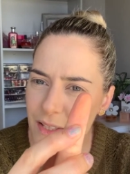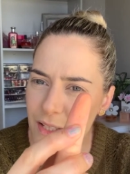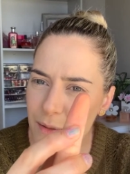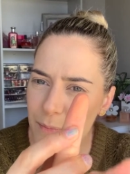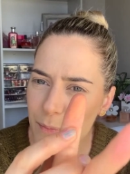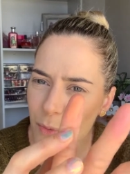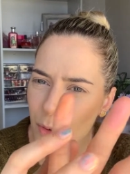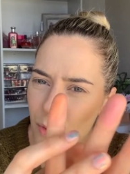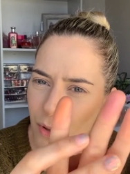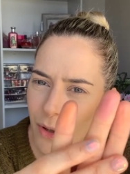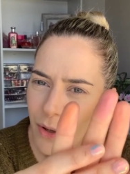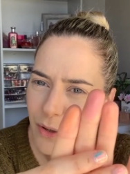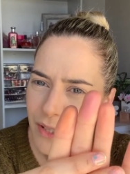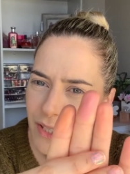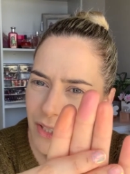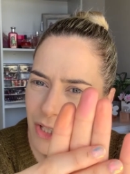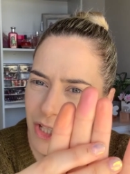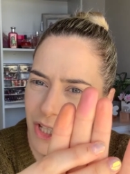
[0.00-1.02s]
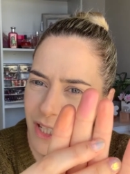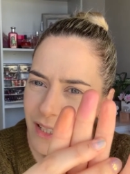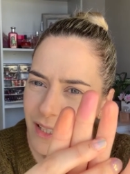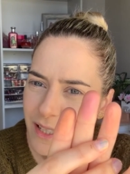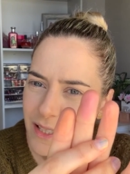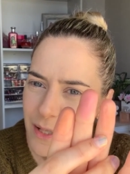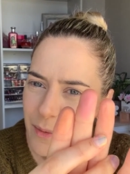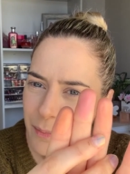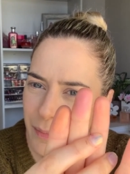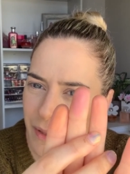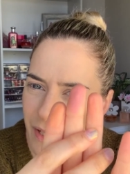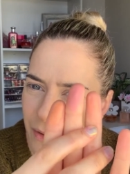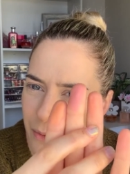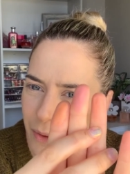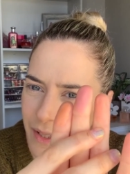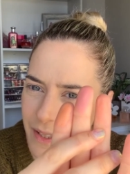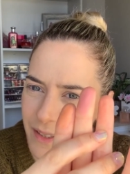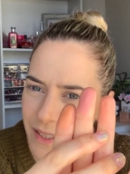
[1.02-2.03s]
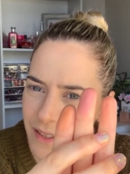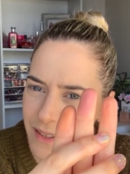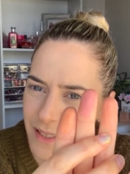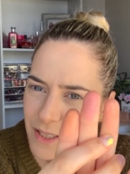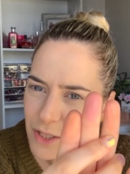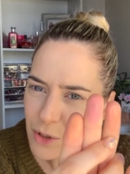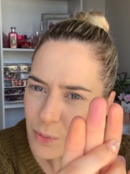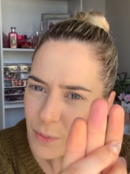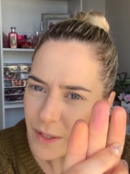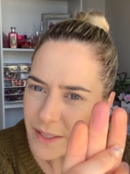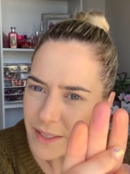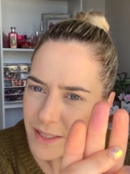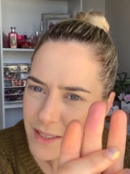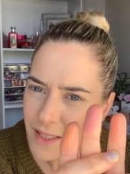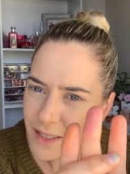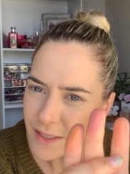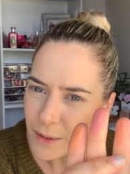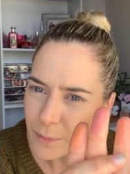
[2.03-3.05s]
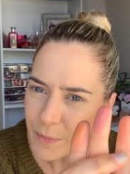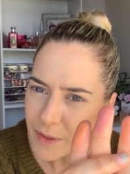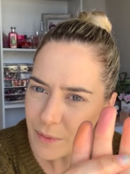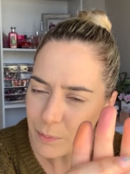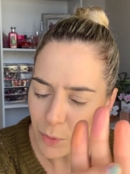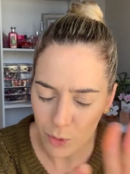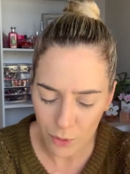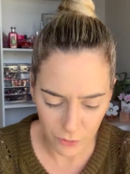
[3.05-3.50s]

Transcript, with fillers: This is more orangey, that's a pink one, and then this one is a little bit